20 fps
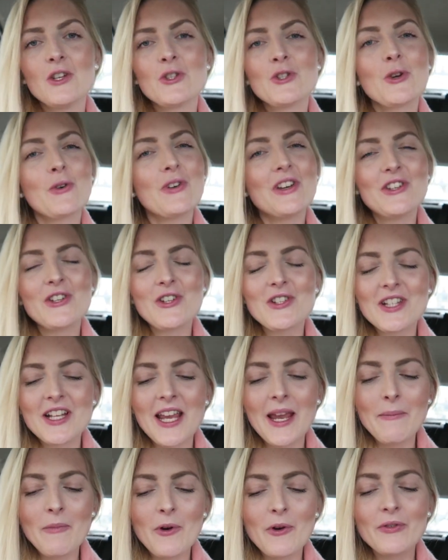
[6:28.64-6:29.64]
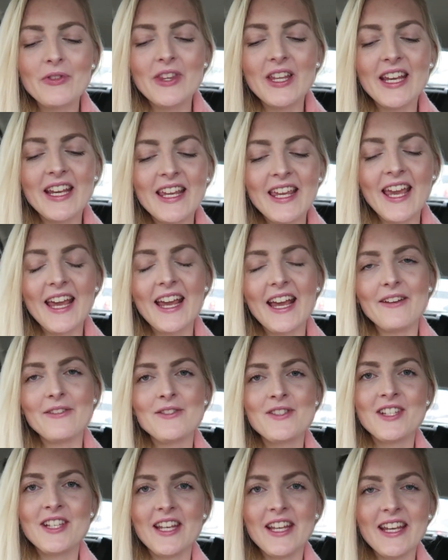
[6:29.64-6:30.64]
So we just came off the K F
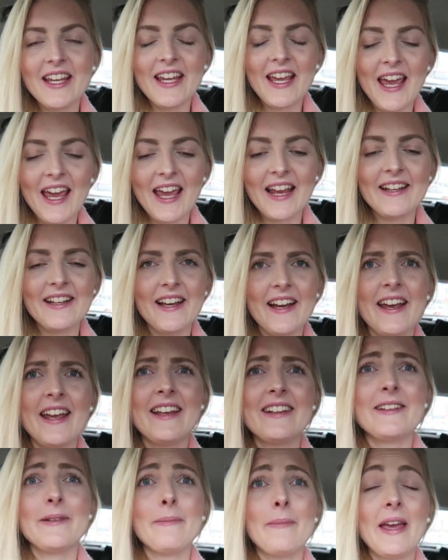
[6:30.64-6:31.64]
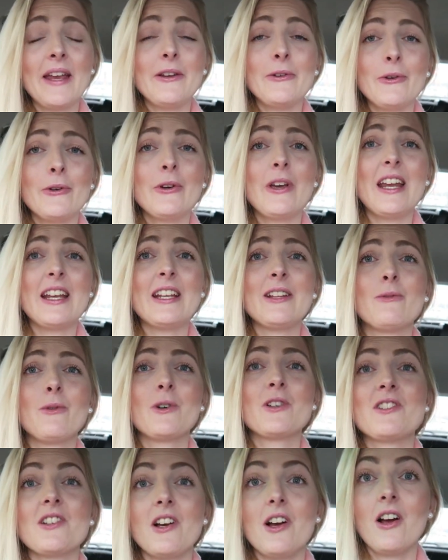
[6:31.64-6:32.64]
C and I had a menu and it
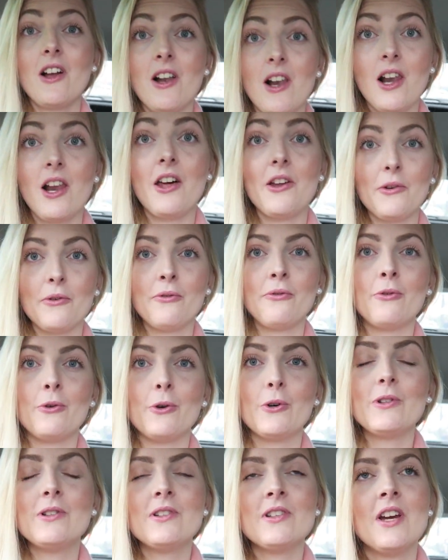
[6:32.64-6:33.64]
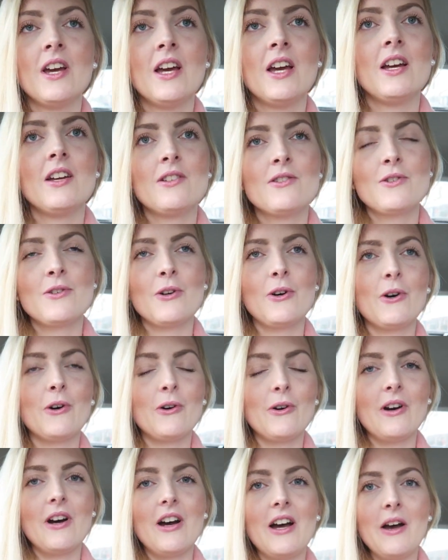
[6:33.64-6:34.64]
was a lot of food.
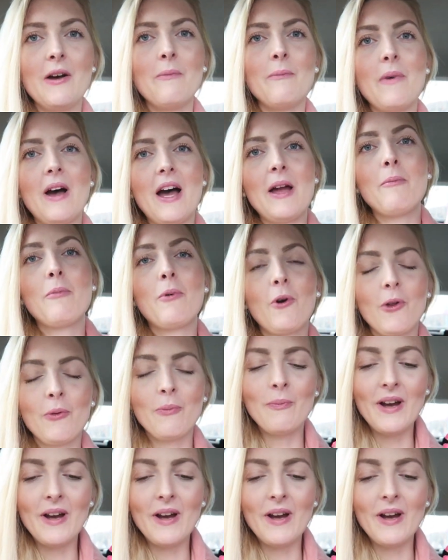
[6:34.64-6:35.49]
So um, I brought